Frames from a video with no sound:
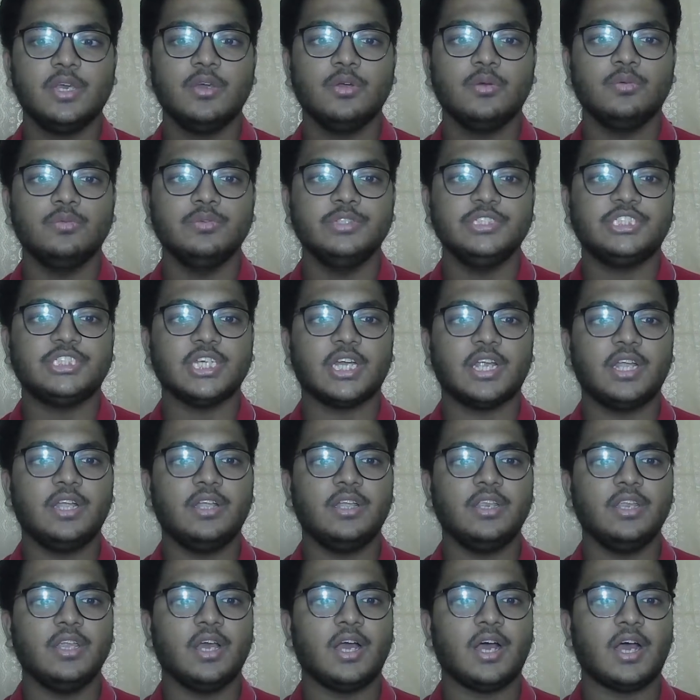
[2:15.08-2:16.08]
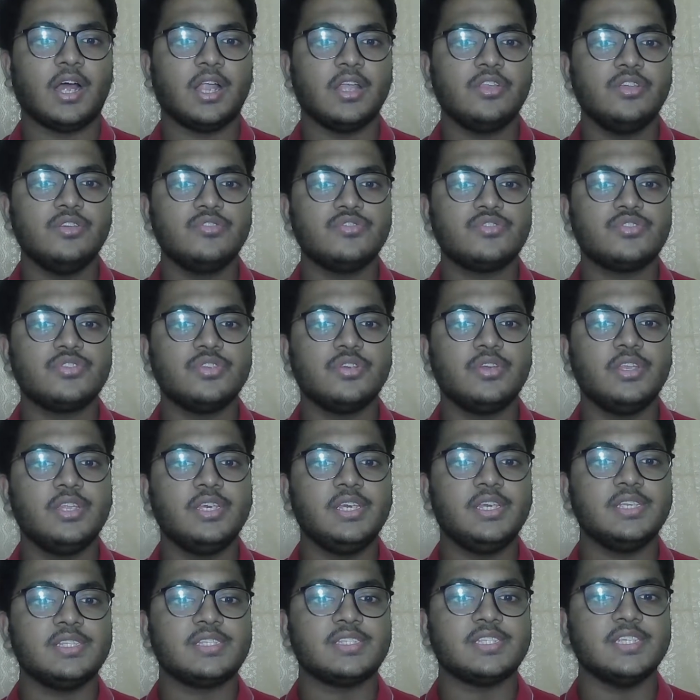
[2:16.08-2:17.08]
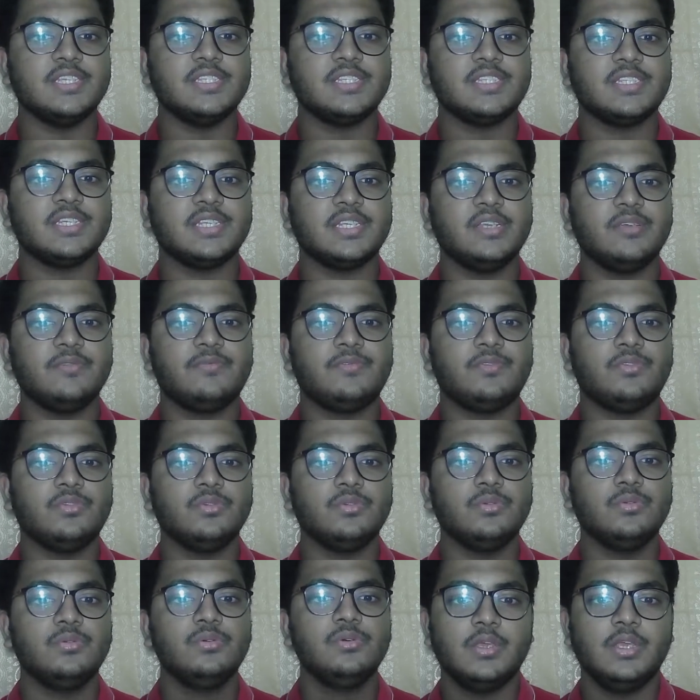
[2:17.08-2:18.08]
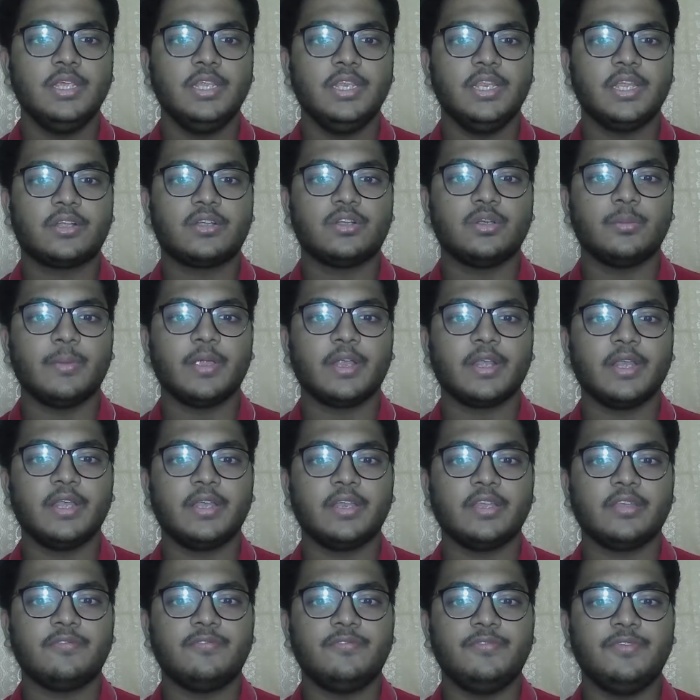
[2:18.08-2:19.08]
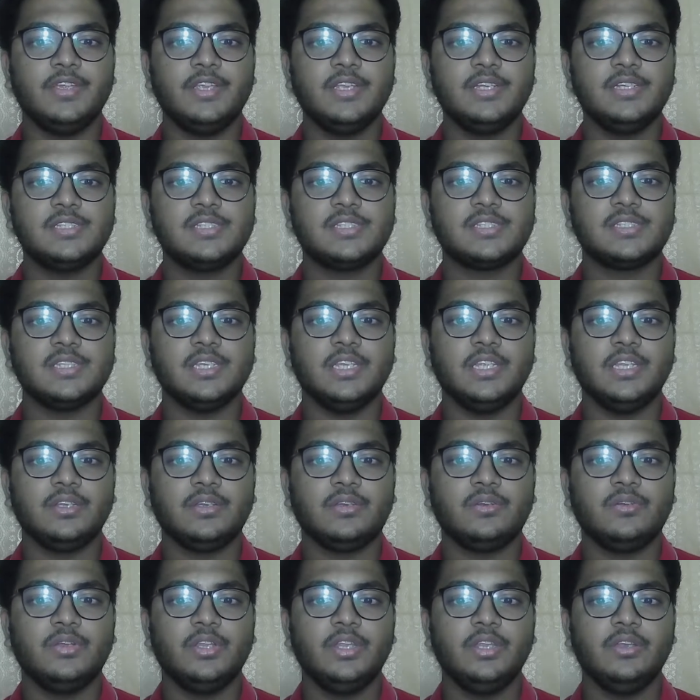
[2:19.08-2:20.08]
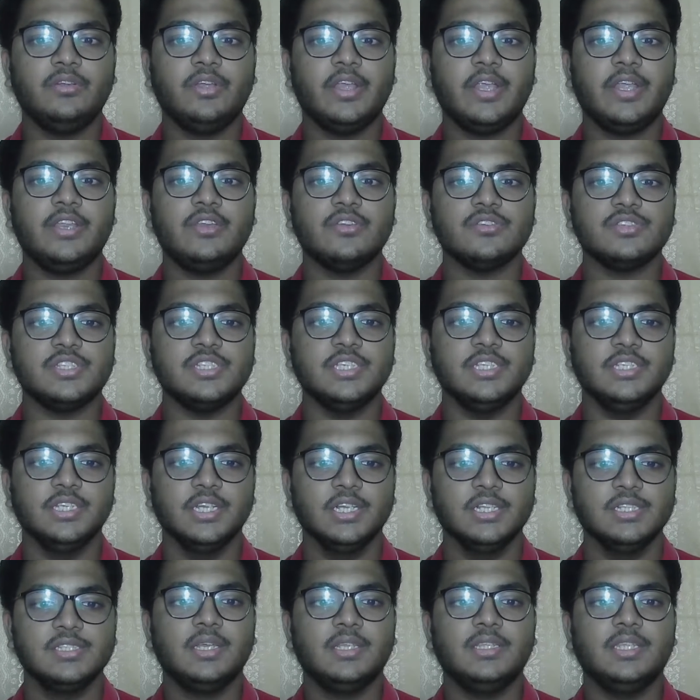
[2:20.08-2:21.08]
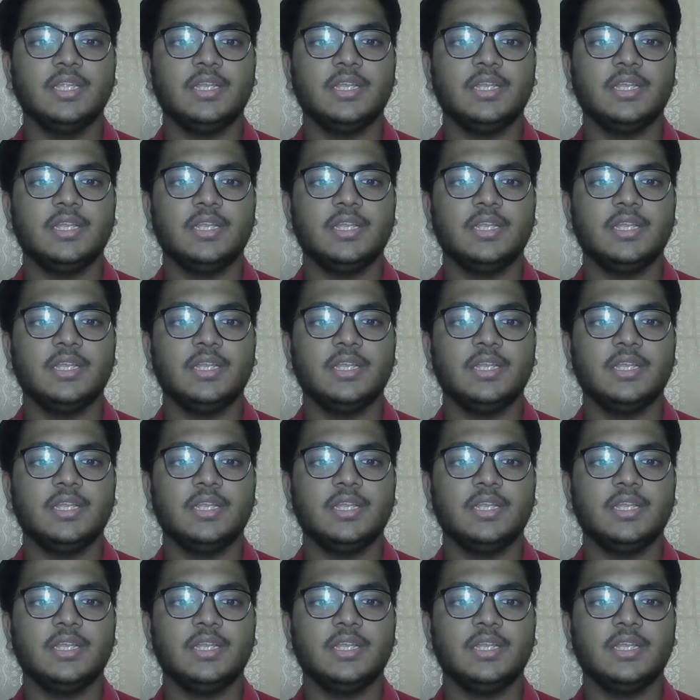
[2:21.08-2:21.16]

which are unusually sensitive to electromagnetic fields, including radio signals.